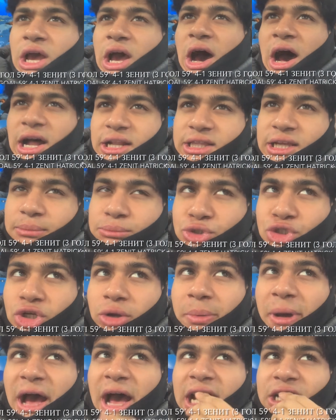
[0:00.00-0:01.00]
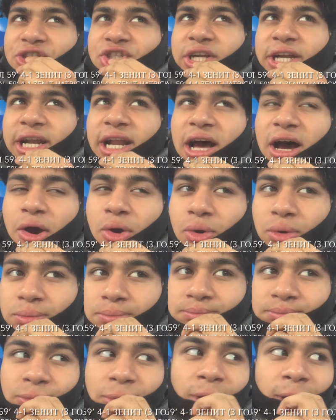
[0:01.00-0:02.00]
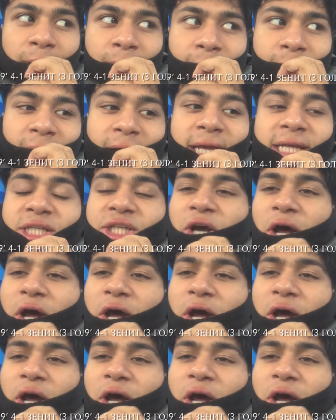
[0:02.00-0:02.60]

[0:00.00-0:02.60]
Adam Silva hat trick now. He's